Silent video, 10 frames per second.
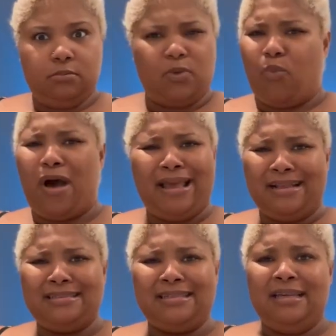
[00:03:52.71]

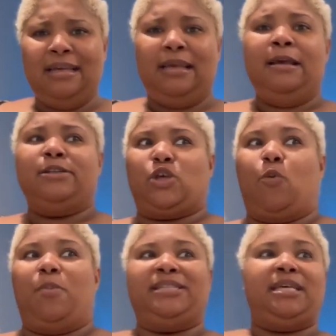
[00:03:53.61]
What? So
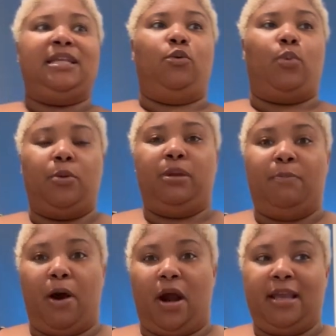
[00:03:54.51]
basically where we
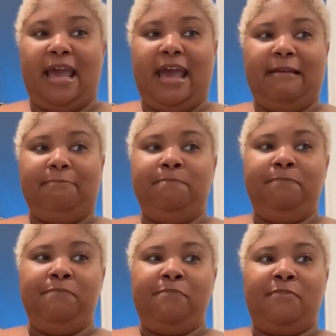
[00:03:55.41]
park at,
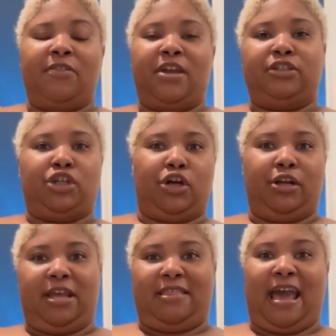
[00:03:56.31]
they're
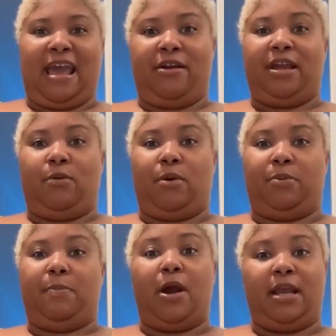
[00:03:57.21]
turning that area where
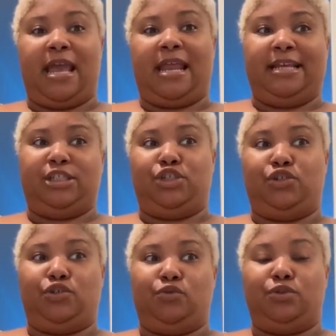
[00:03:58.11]
we park at into